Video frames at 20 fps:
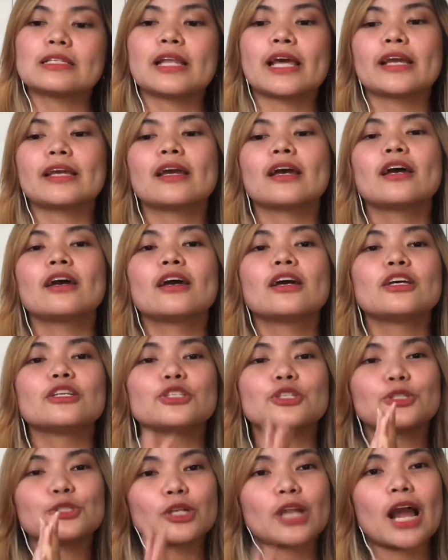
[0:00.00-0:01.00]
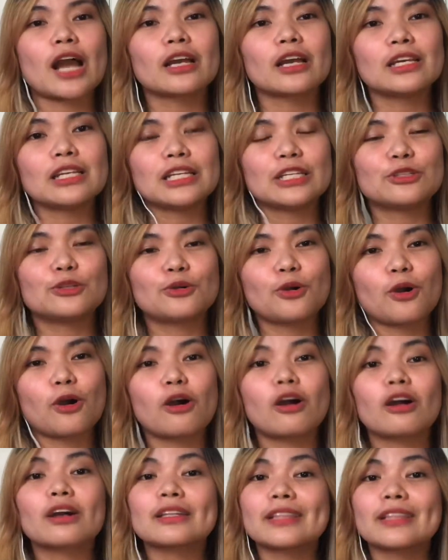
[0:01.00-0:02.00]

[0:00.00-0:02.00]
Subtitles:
like si Sir Angelito Gook.